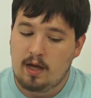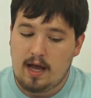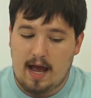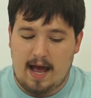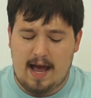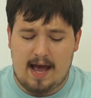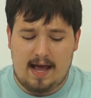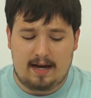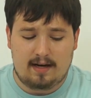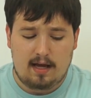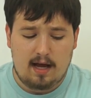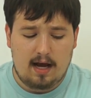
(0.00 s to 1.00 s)

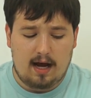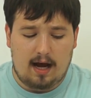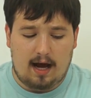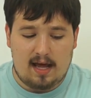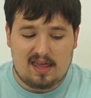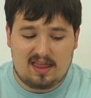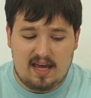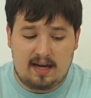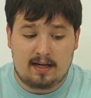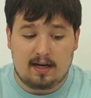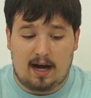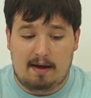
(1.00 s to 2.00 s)
And I
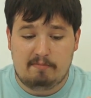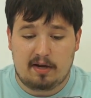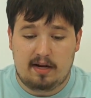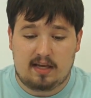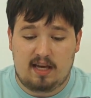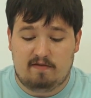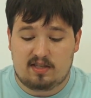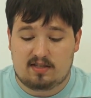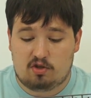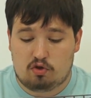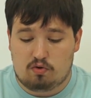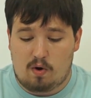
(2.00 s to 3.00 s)
think I'm going to give a
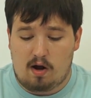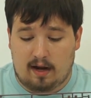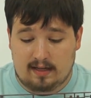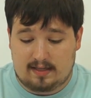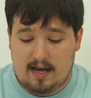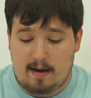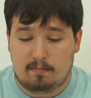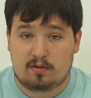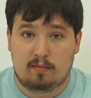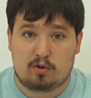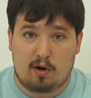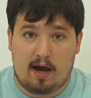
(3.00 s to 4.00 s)
strong attempt
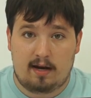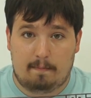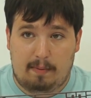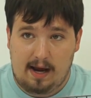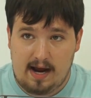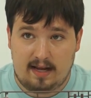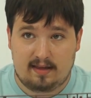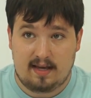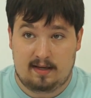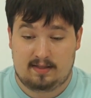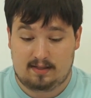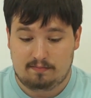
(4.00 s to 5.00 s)
of trying to paint
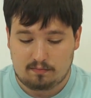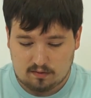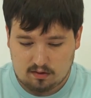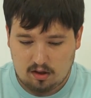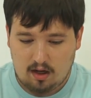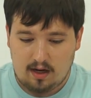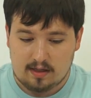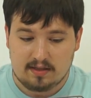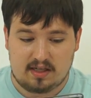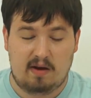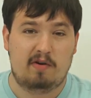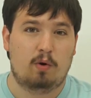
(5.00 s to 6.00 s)
this
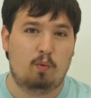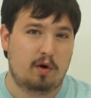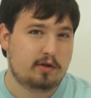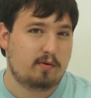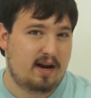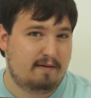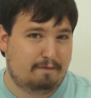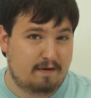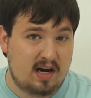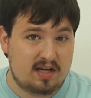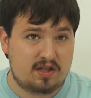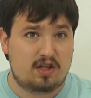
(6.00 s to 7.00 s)
to give it a wood grain
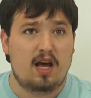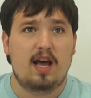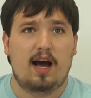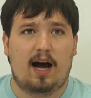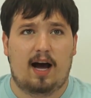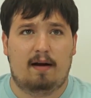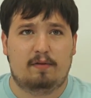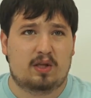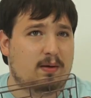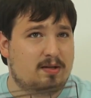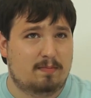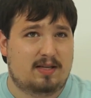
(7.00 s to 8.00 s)
finish. I've
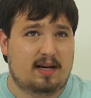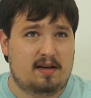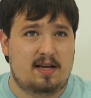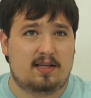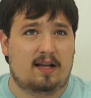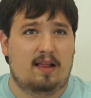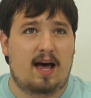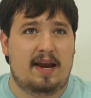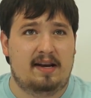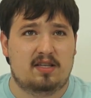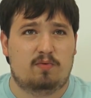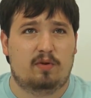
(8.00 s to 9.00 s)
looked up some techniques
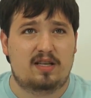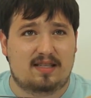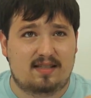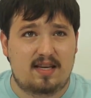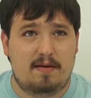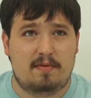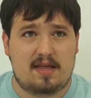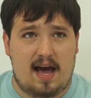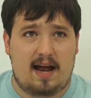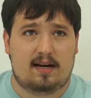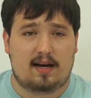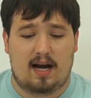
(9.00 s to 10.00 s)
online. It doesn't really seem
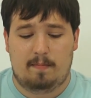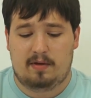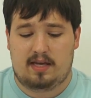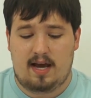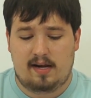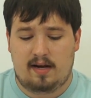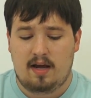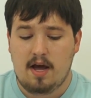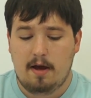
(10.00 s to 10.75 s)
that complicated,